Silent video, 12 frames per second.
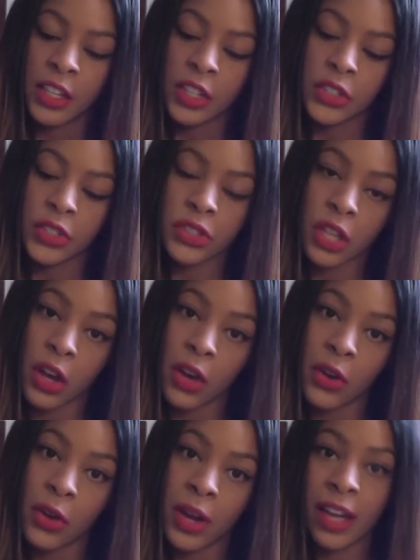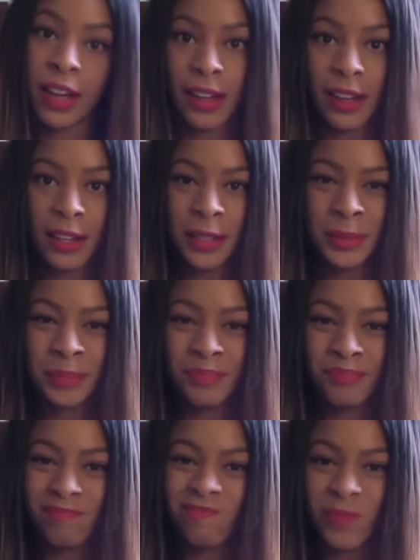So,
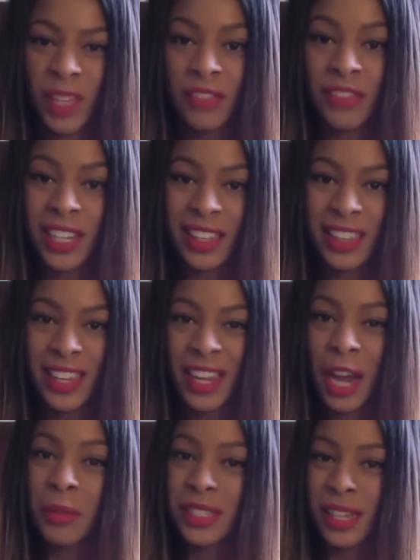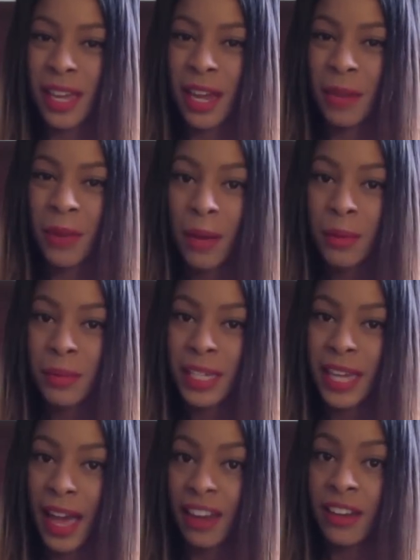um... if anything, I would say I'd
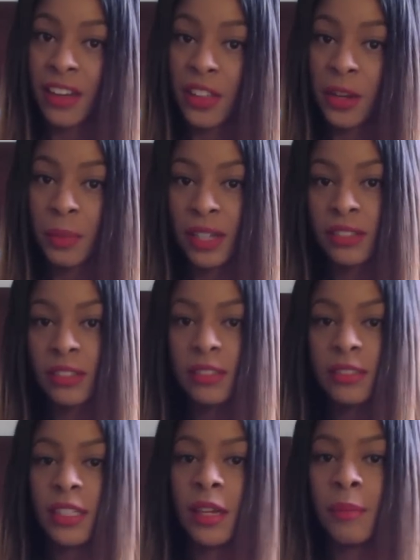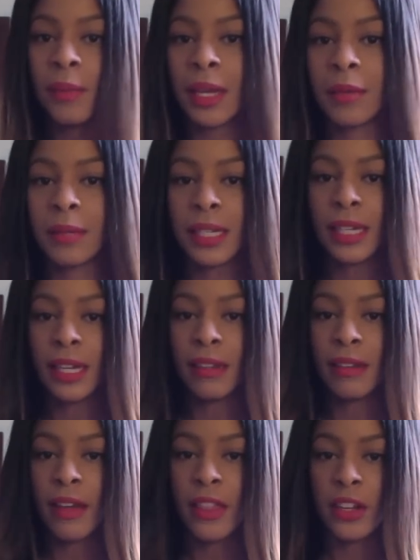probably add another bundle, maybe
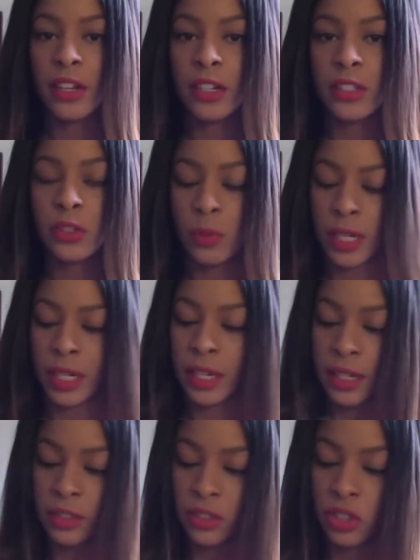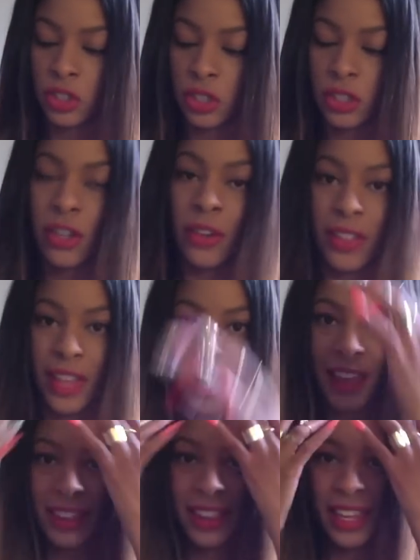another twenty inch, so
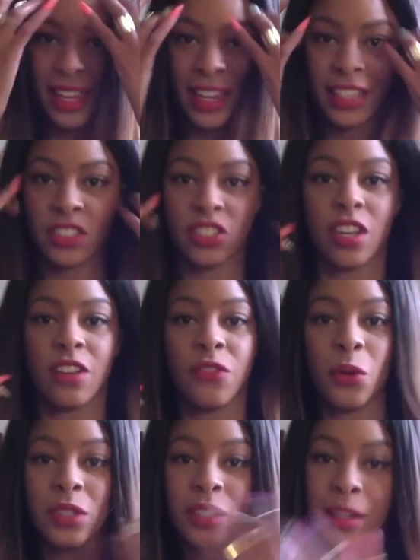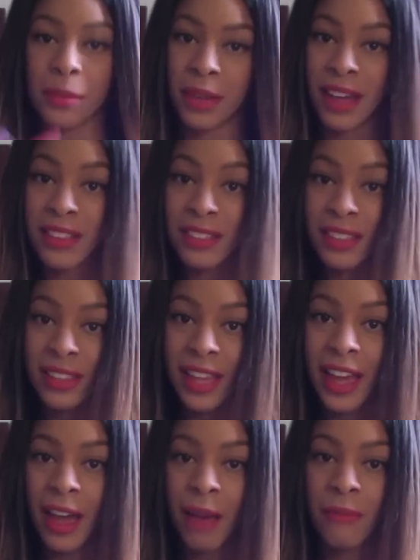that the ends are fuller. But other than
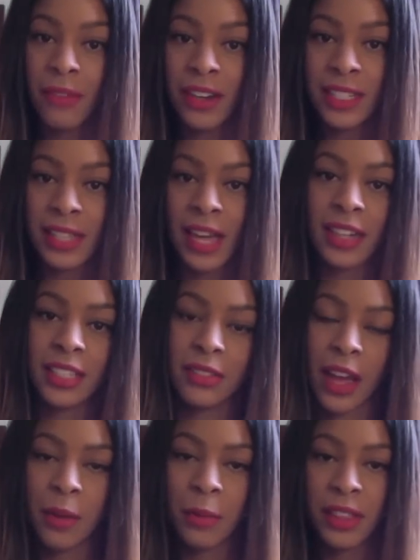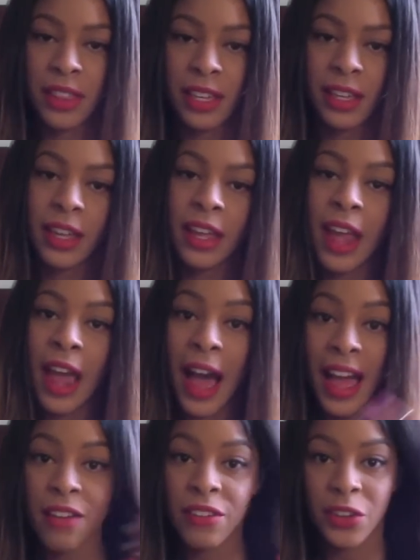that, I'm very satisfied with it.
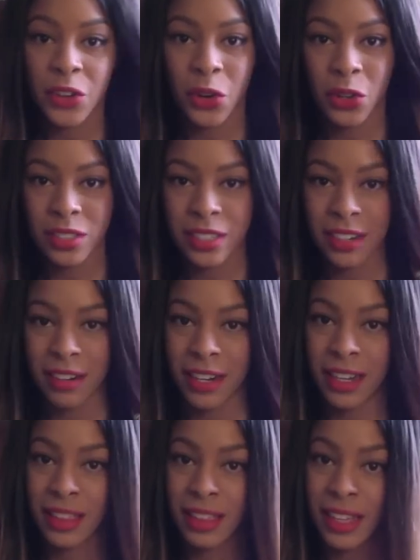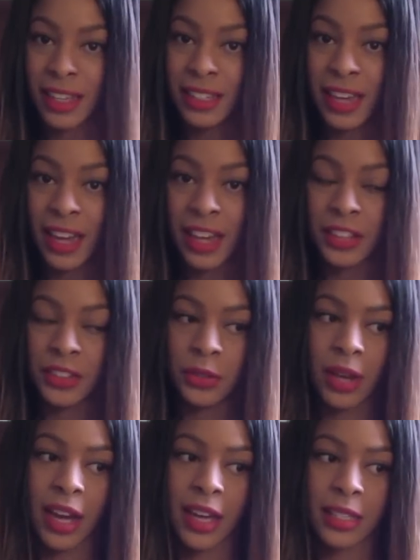I haven't curled it or anything yet. You
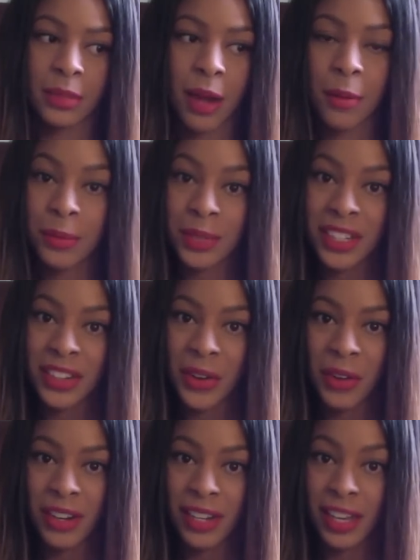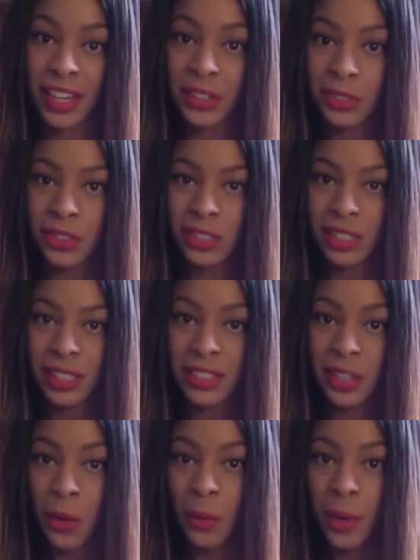guys probably know already I usually
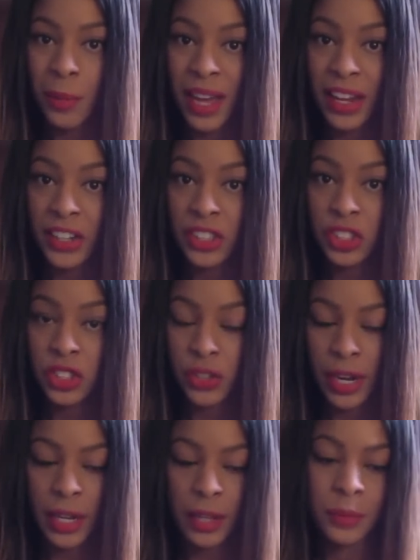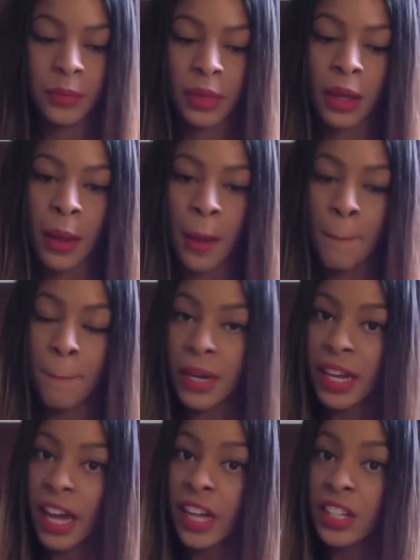don't wear my hair straight,
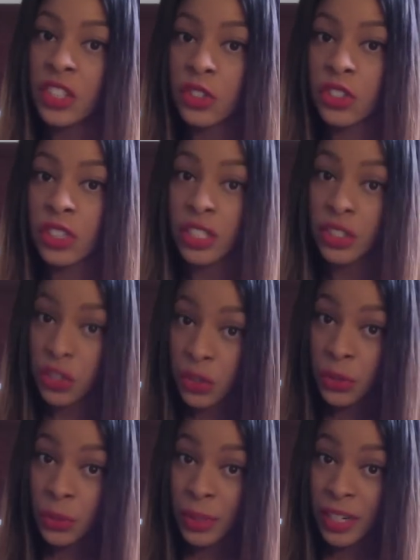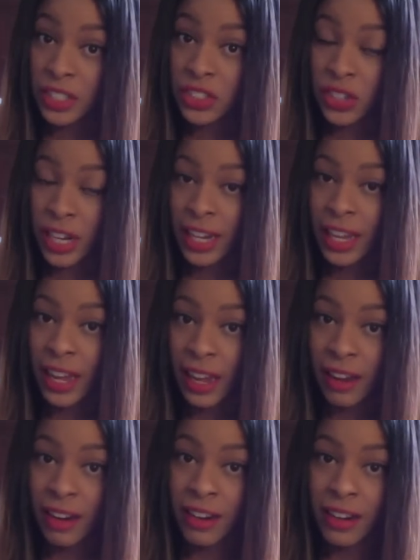but I usually do wear straight
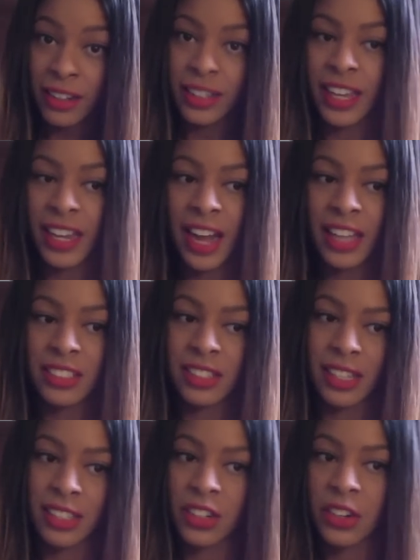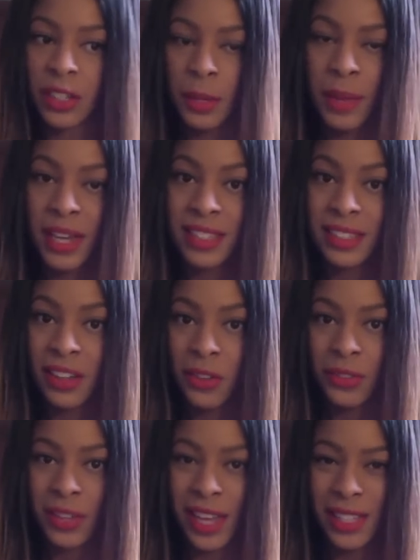hair, and I just like to curl it
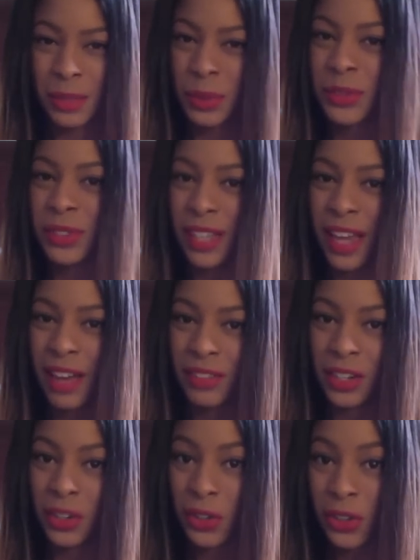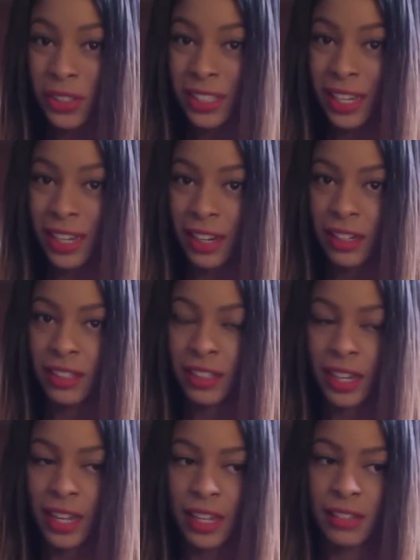myself as opposed to having curly hair
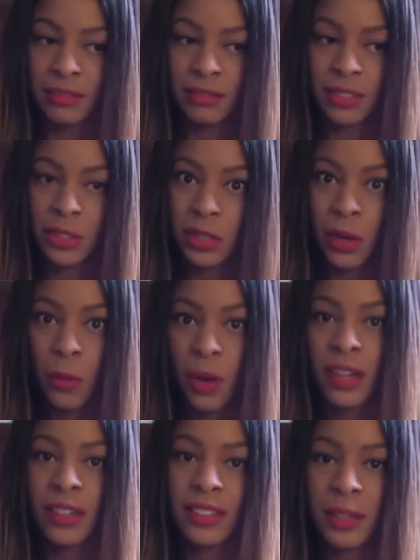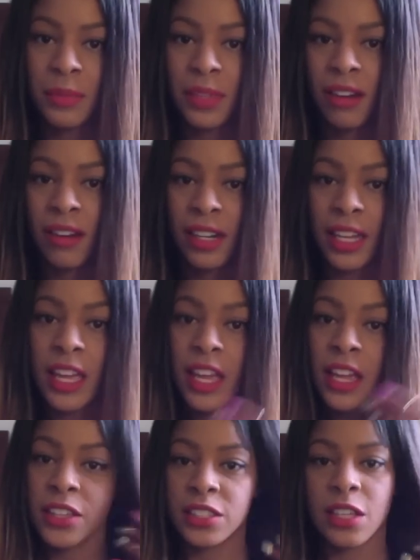and using a wand or something on it.
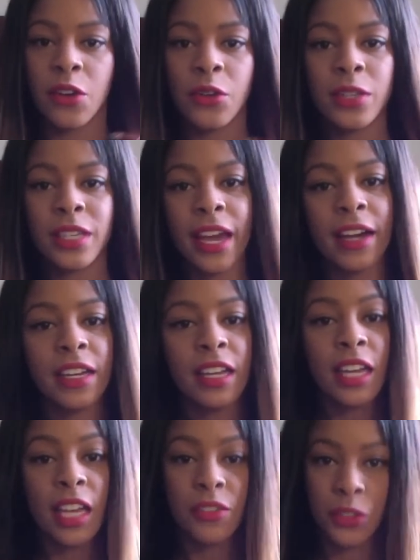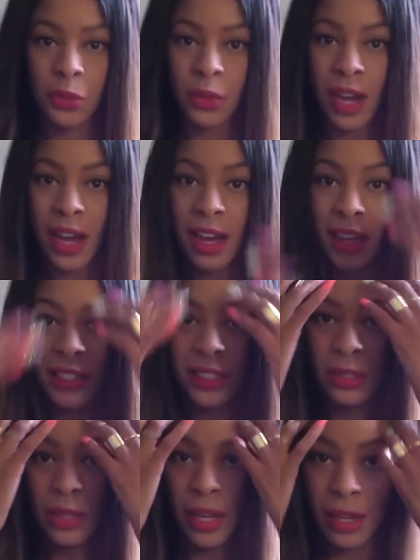So yeah, if you guys...
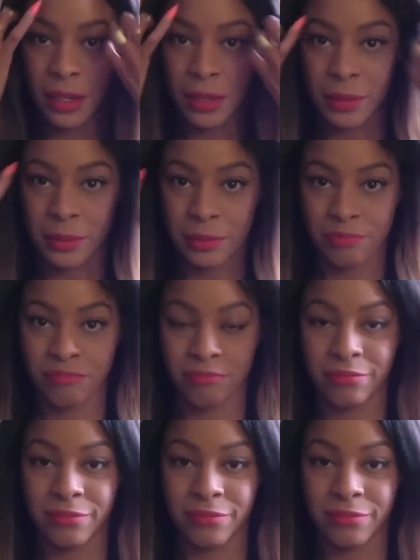Um,